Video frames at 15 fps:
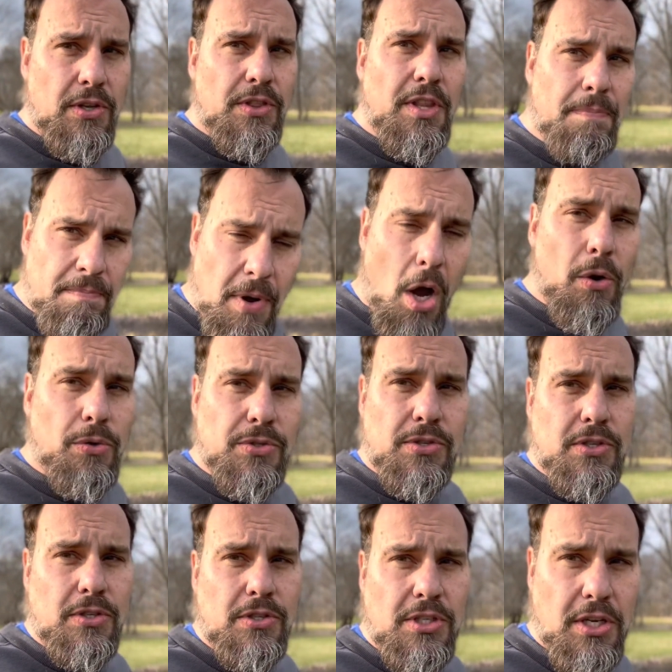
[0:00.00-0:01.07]

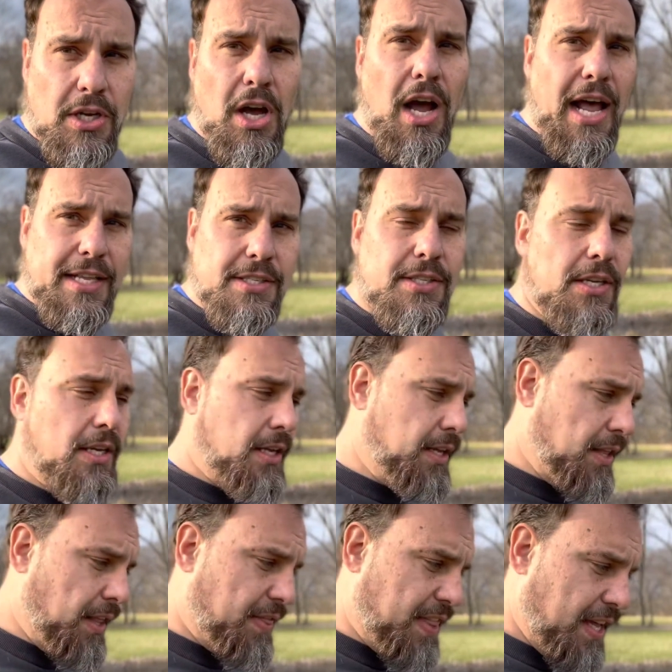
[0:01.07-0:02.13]
to cause
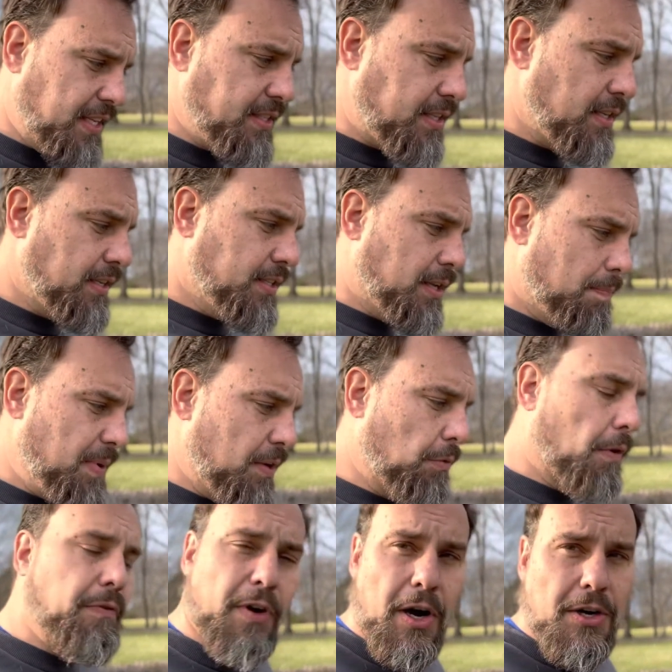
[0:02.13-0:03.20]
this to be
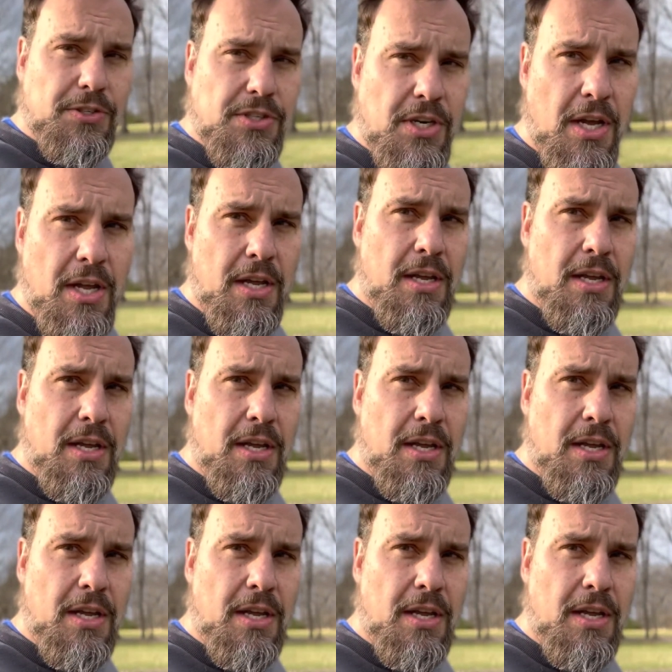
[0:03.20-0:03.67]
reversed?